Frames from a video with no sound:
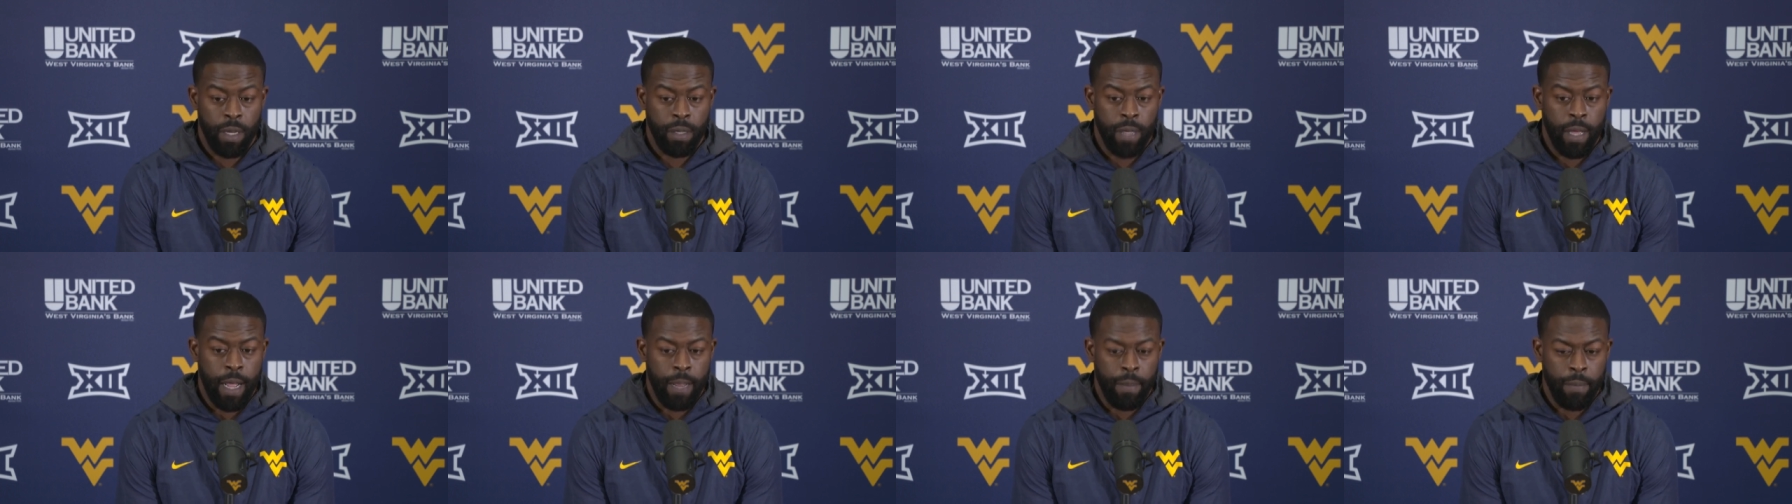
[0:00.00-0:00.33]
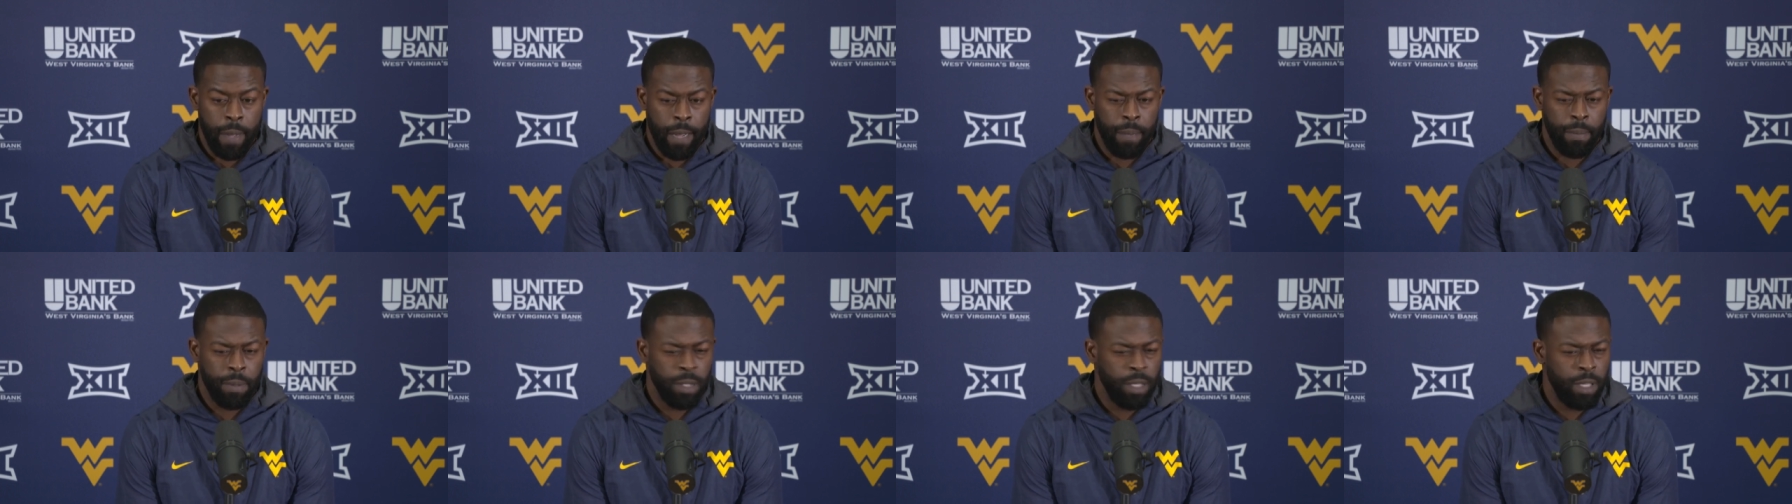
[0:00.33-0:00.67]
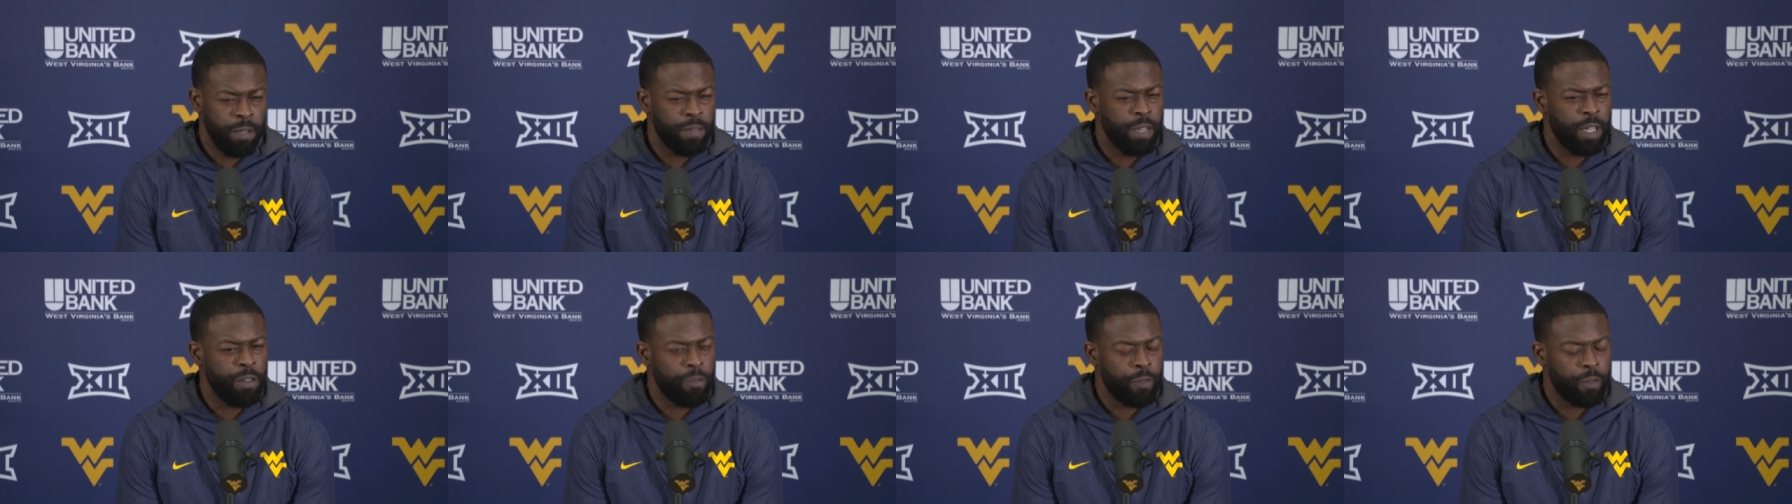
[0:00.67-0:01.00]
I
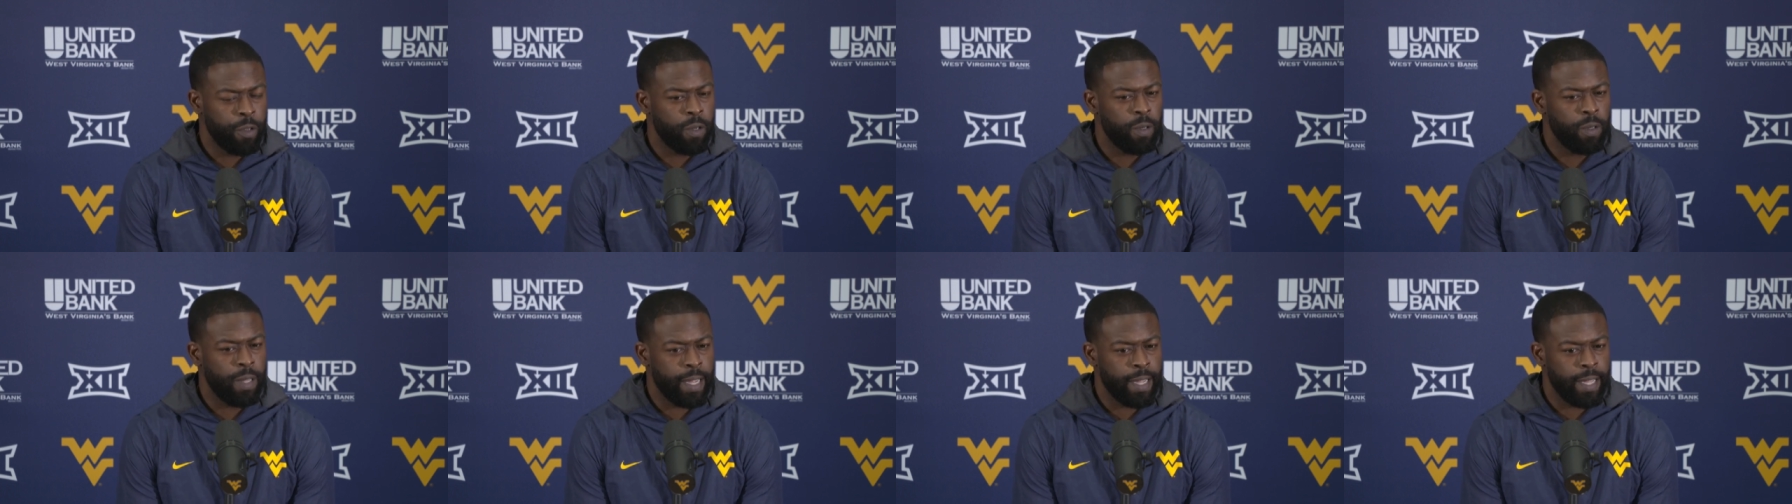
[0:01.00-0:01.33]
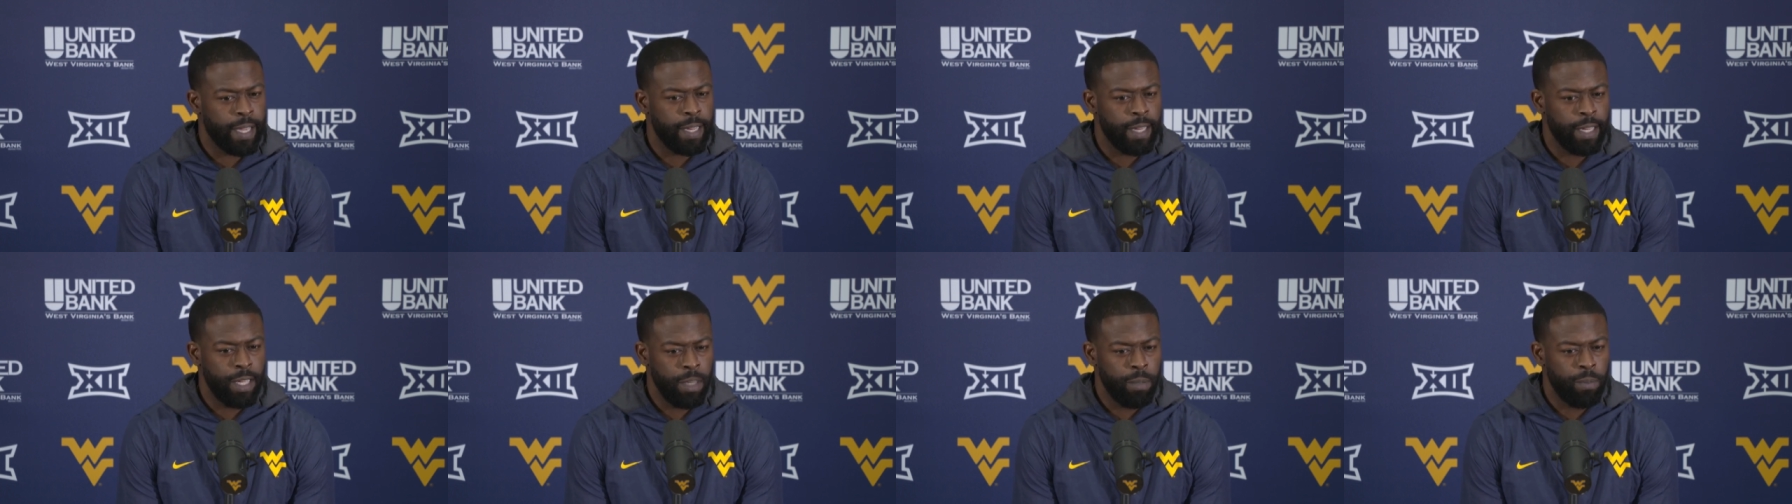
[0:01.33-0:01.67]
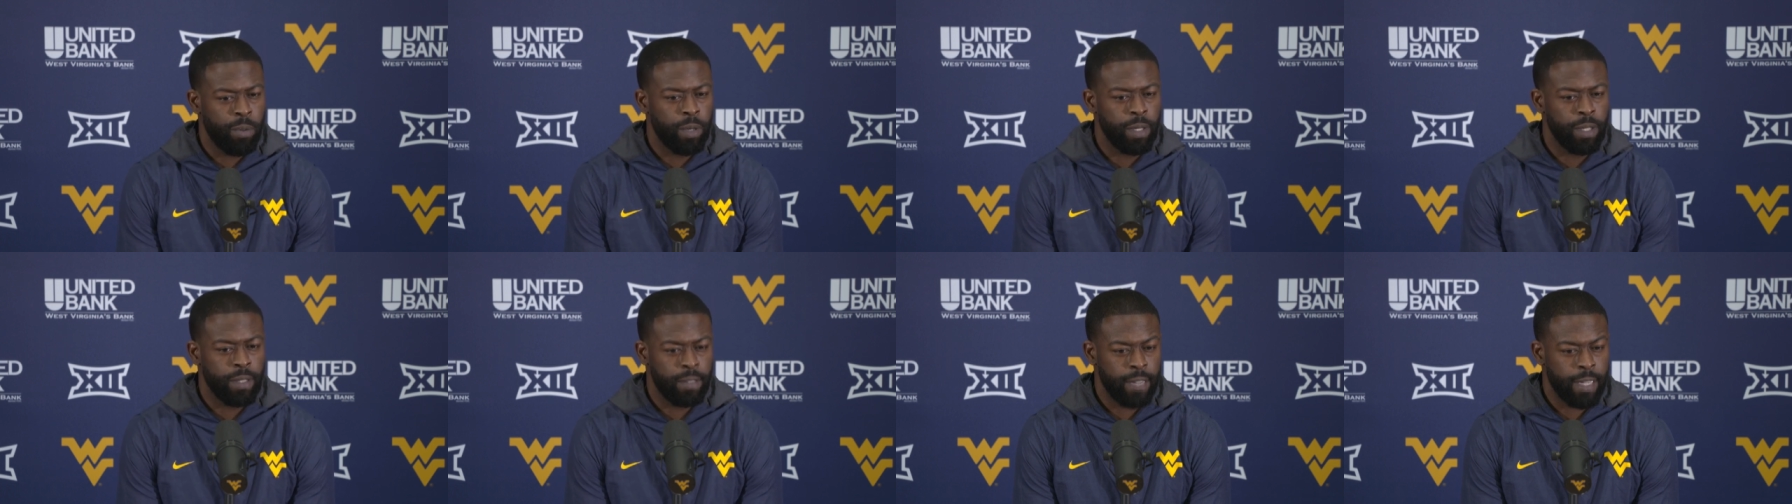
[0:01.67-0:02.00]
believe they feel like at any
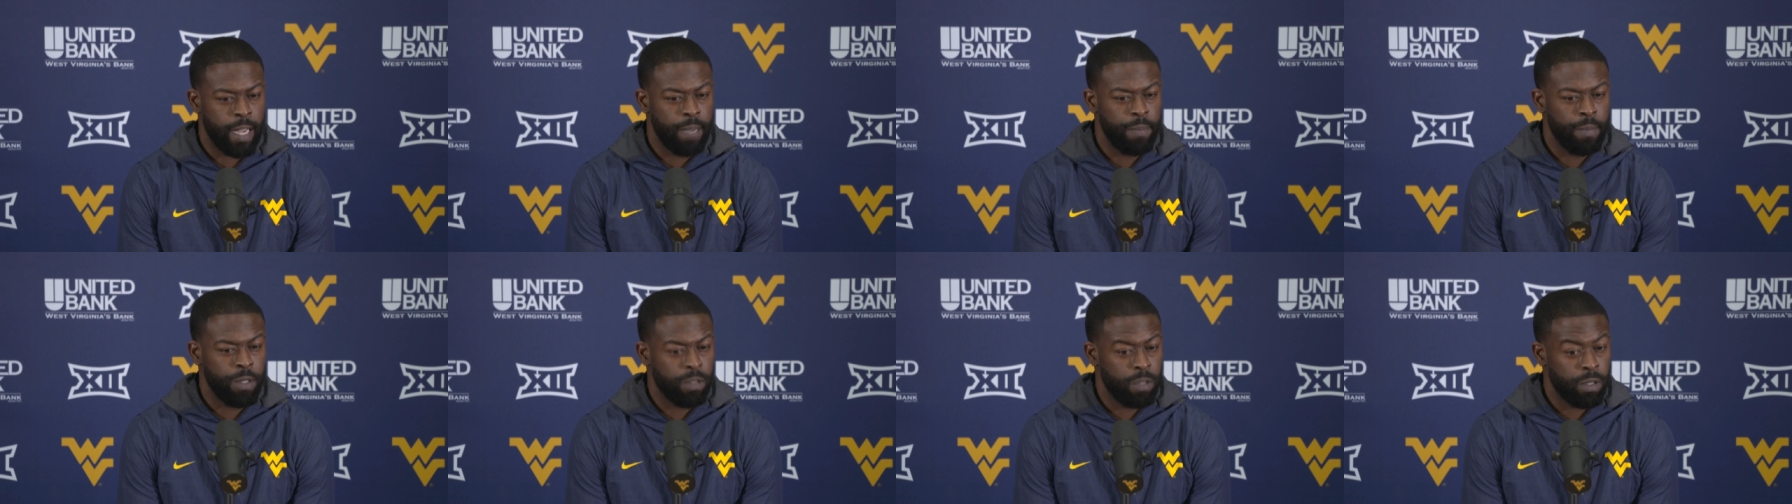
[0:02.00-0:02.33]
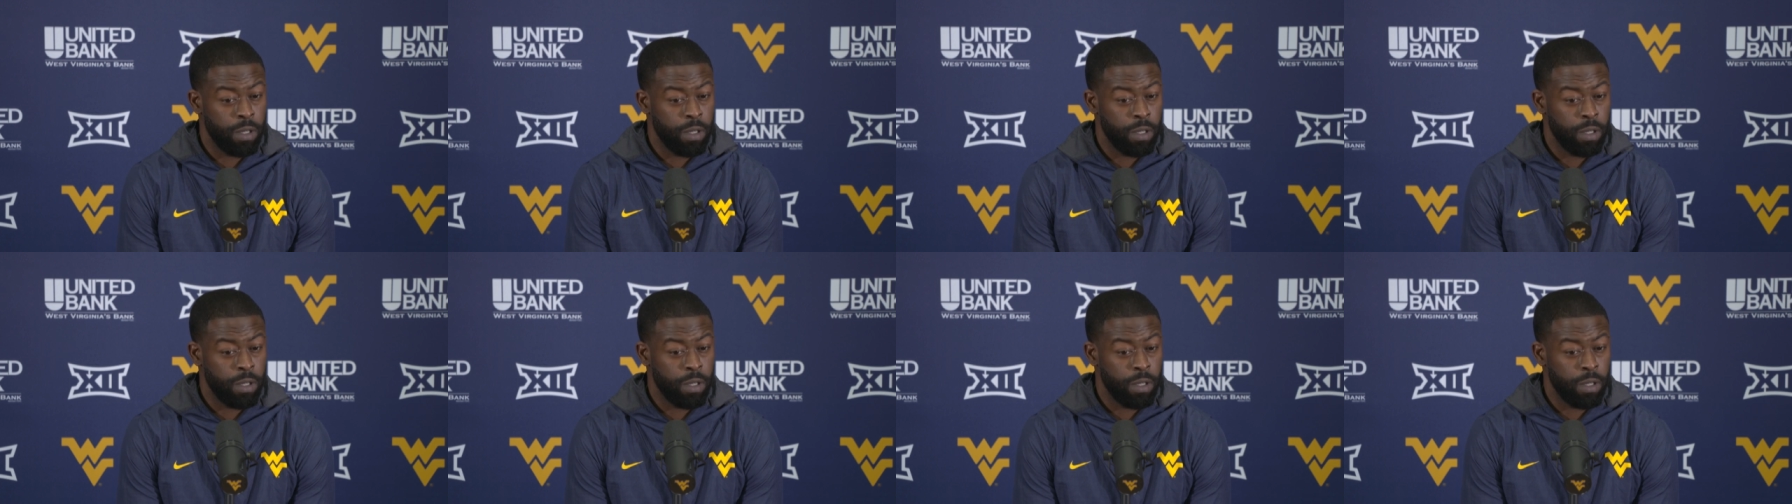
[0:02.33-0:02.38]
point in time they're